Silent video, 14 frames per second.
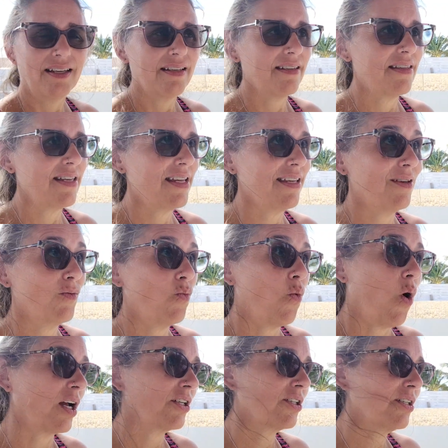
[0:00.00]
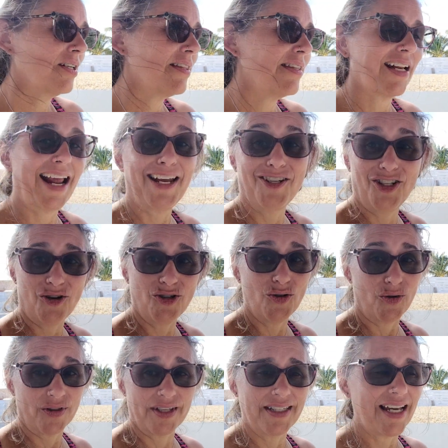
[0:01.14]
the water that I showed you,
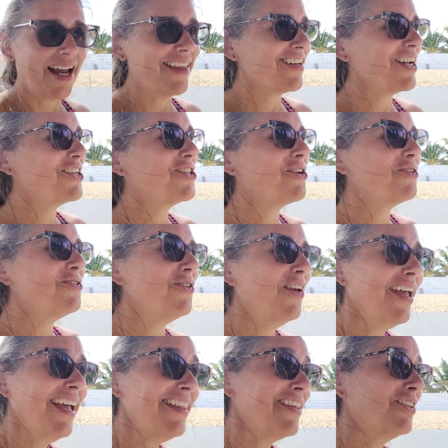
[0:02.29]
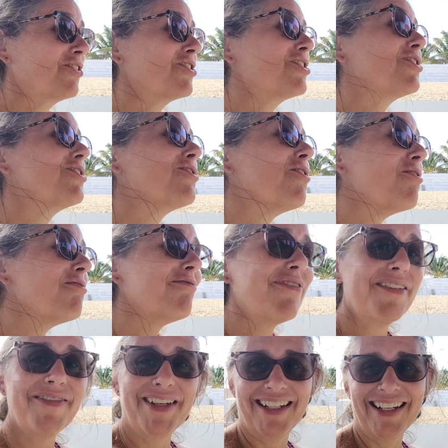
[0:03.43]
or the dye that I showed you. They look so
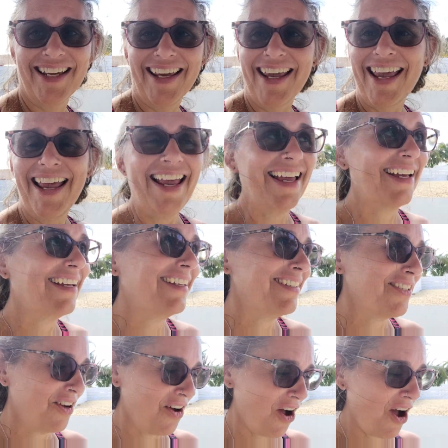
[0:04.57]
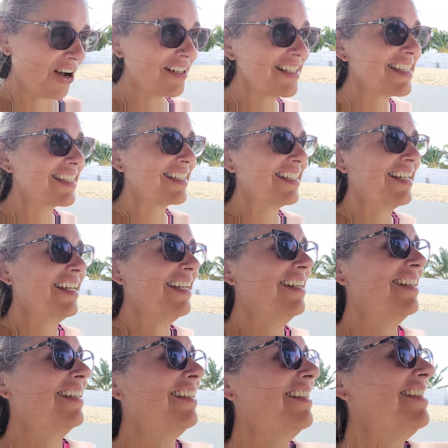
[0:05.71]
vivid, and honestly
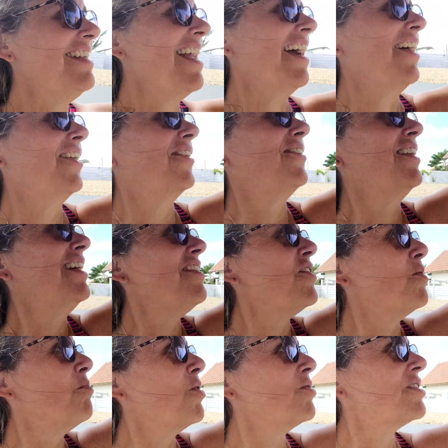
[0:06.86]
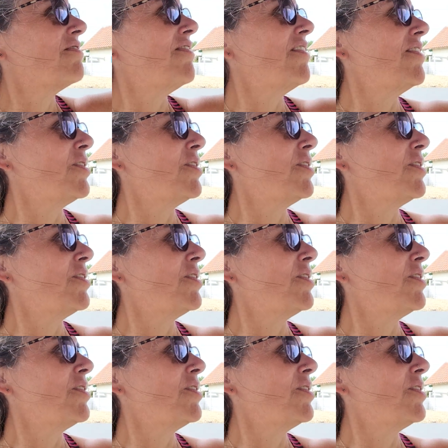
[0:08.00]
now the most vivid